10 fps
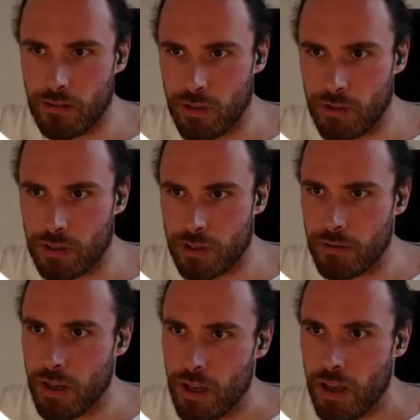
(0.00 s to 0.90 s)
filter.
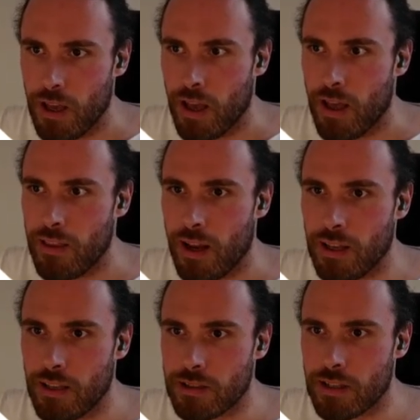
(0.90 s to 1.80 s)
And then I
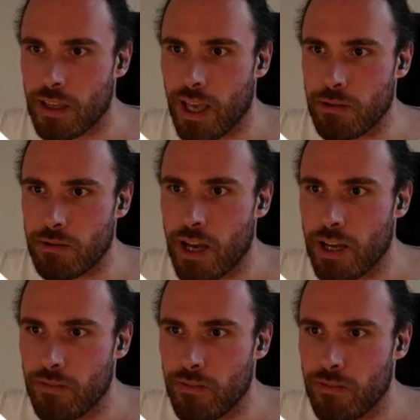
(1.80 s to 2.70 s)
just click
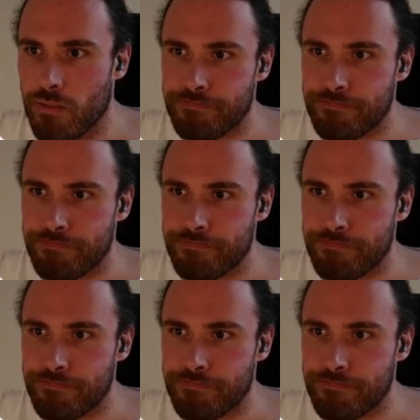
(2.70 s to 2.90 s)
outside of it.